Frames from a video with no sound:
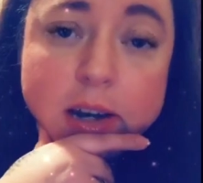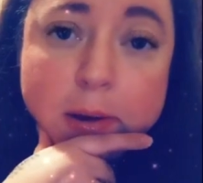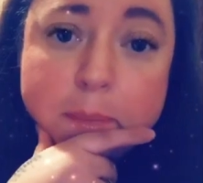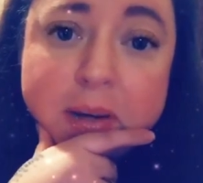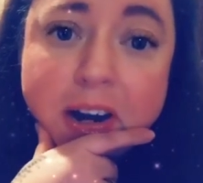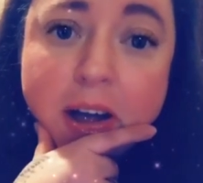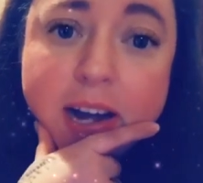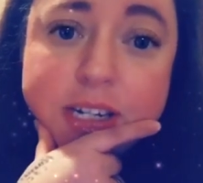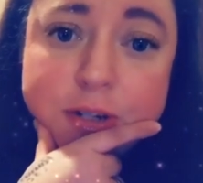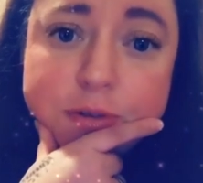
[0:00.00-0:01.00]
But
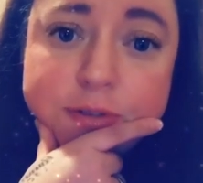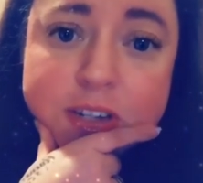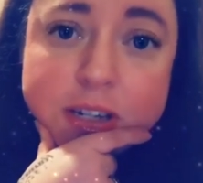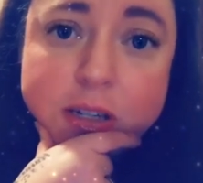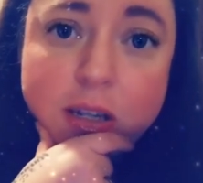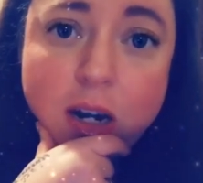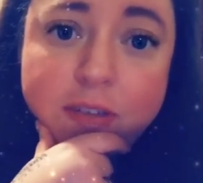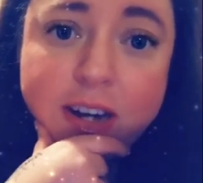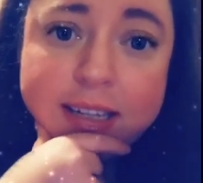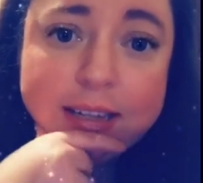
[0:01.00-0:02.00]
I do feel that
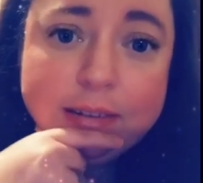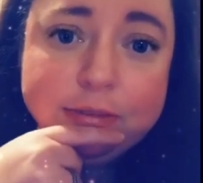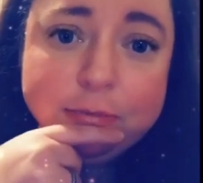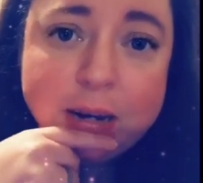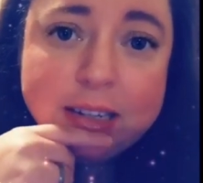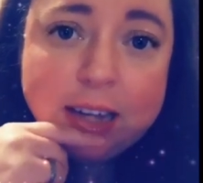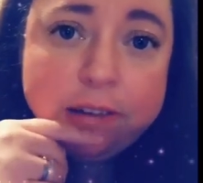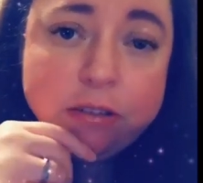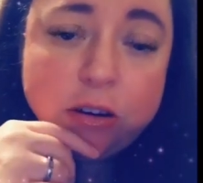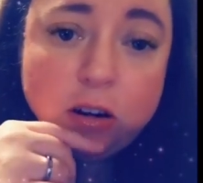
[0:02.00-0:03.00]
if I live my
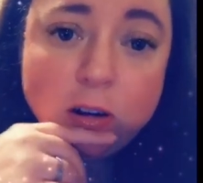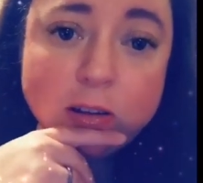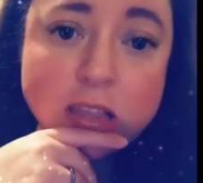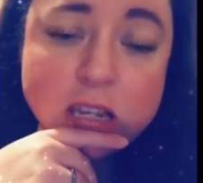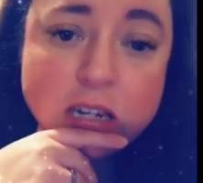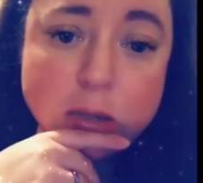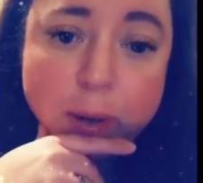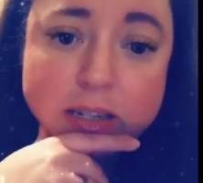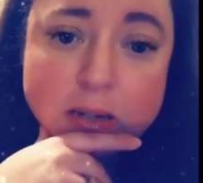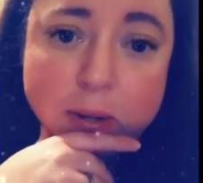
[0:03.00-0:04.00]
life on Earth to the
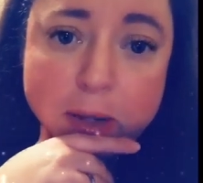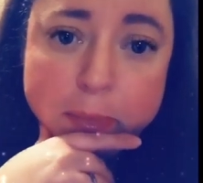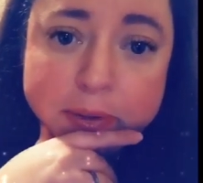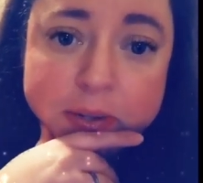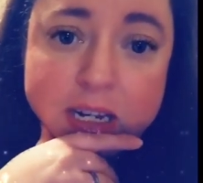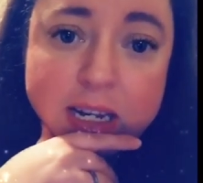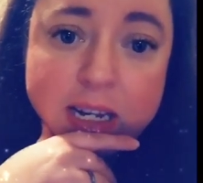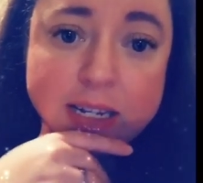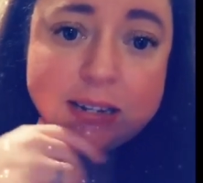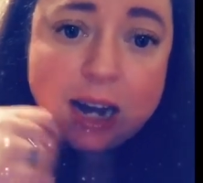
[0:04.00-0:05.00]
best of my ability
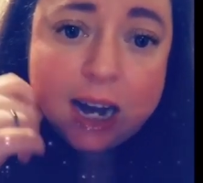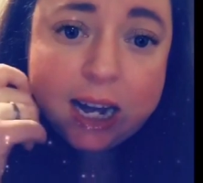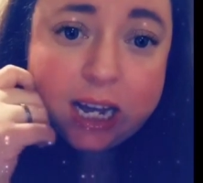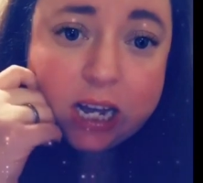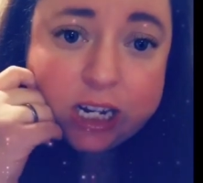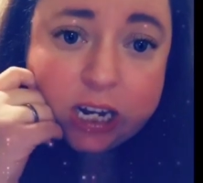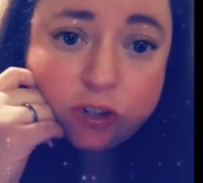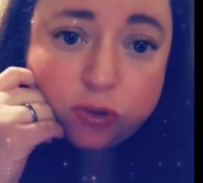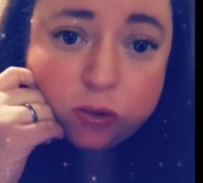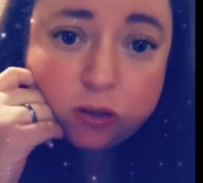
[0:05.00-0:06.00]
and die a
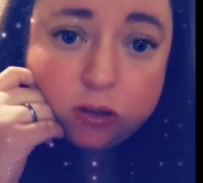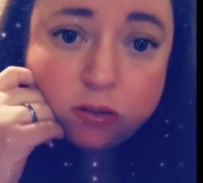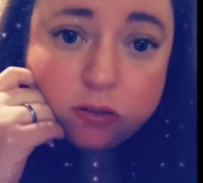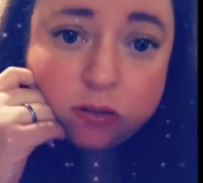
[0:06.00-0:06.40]
natural